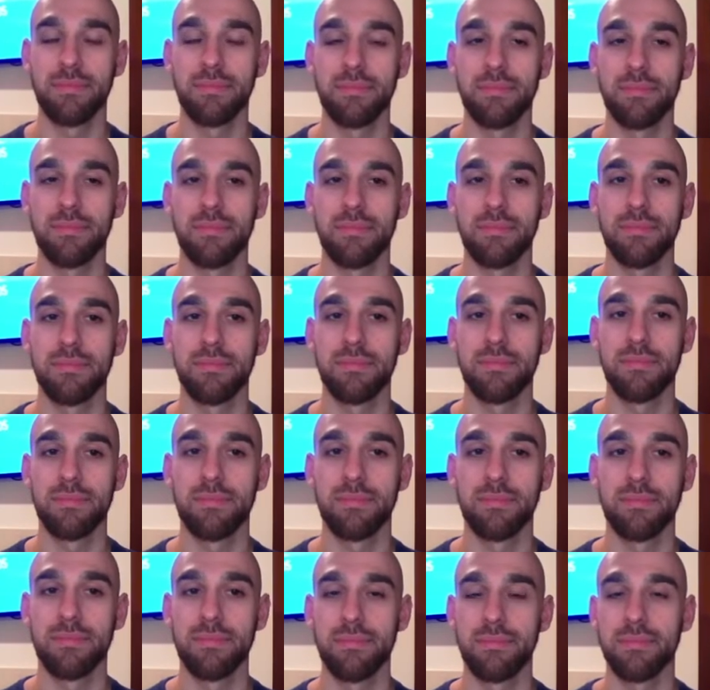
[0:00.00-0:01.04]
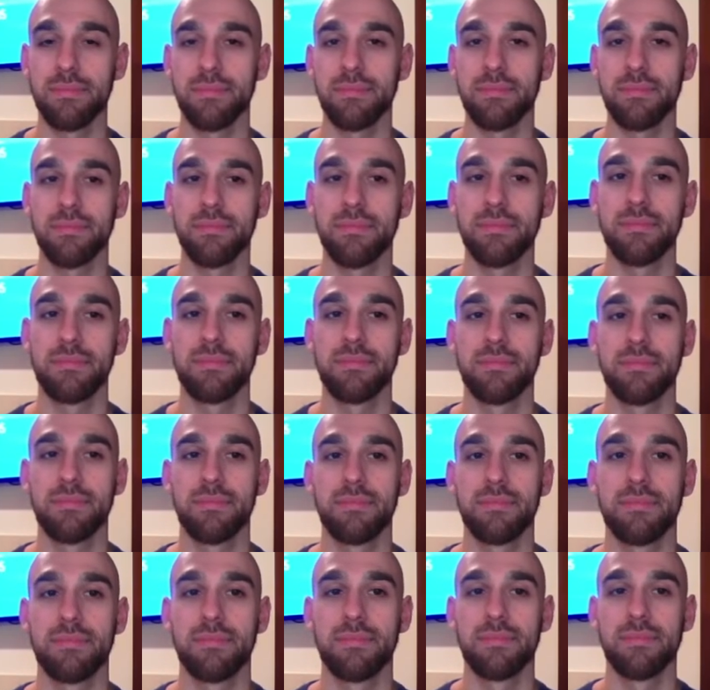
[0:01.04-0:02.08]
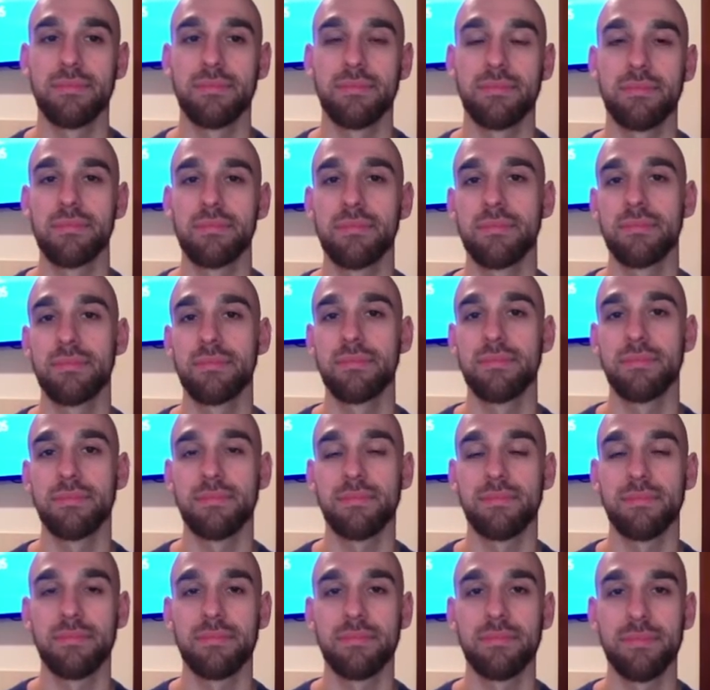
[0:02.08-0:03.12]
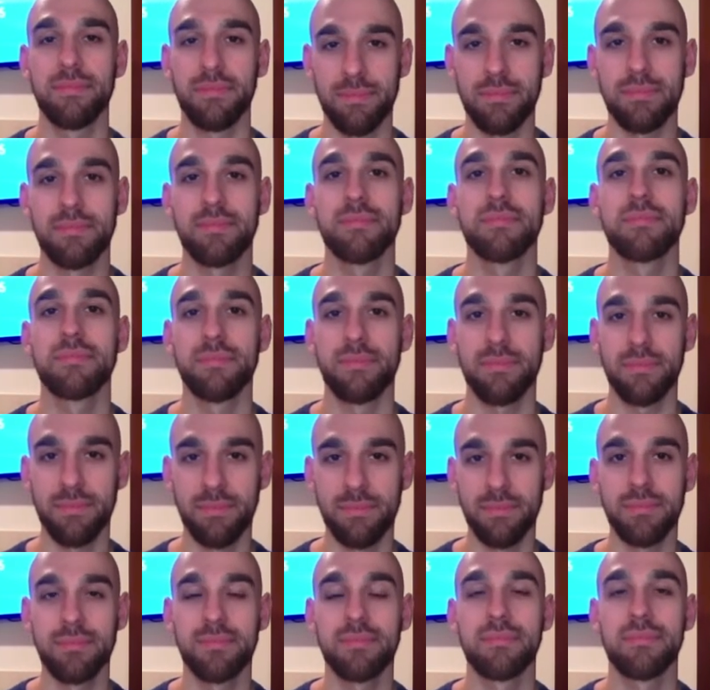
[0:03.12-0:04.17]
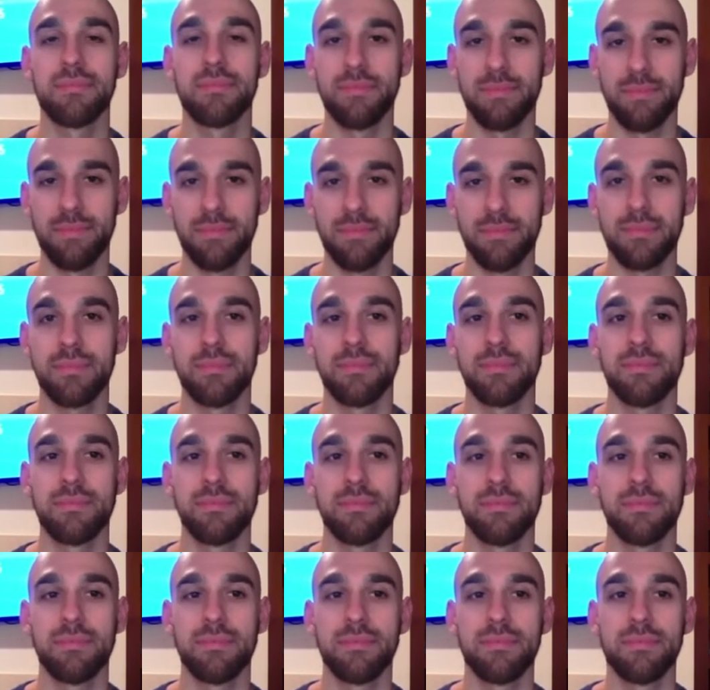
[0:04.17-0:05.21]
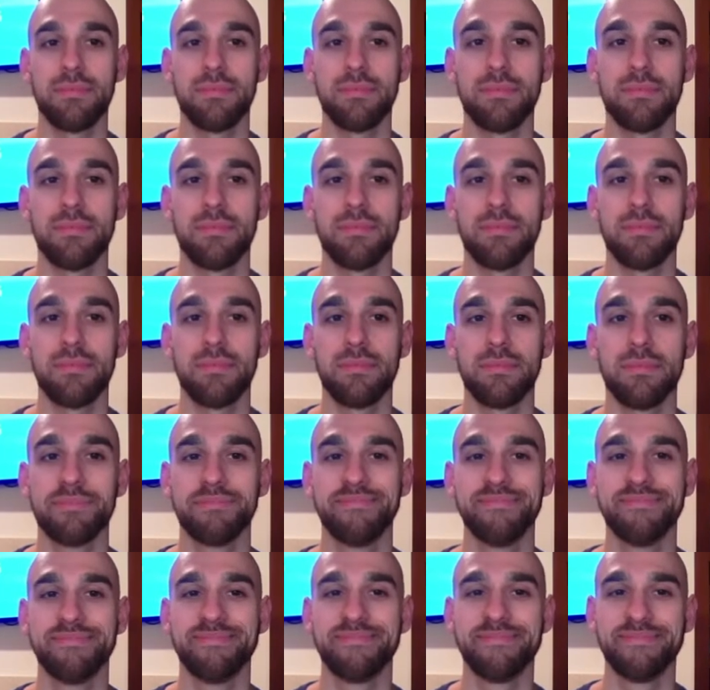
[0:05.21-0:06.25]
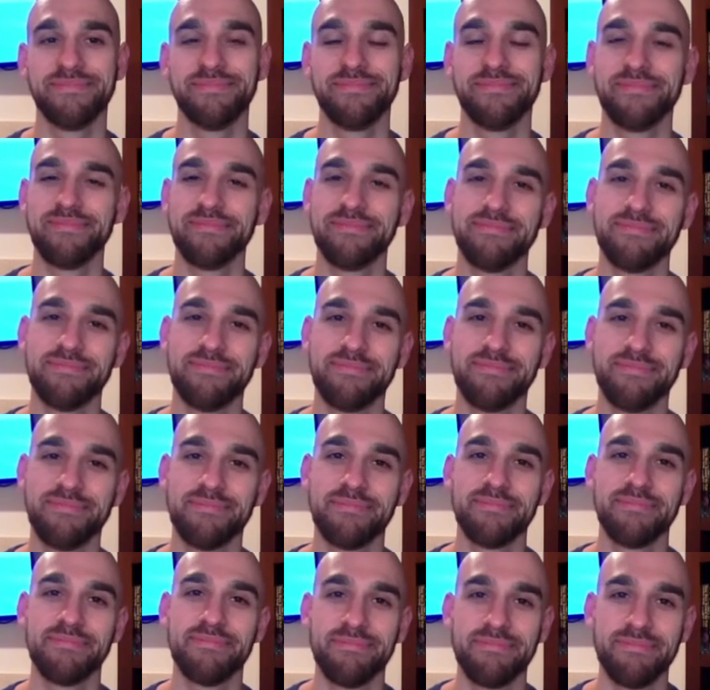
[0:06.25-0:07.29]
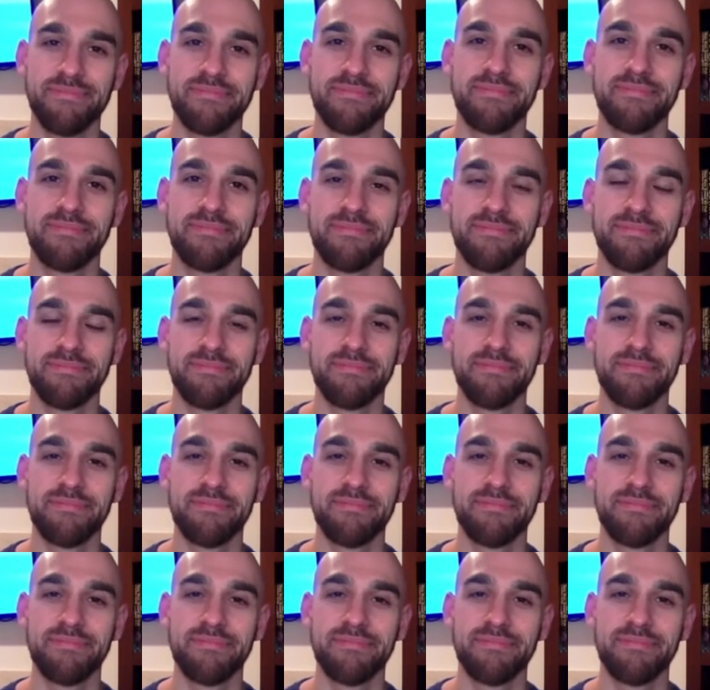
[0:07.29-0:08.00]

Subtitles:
No words are spoken by the person on screen.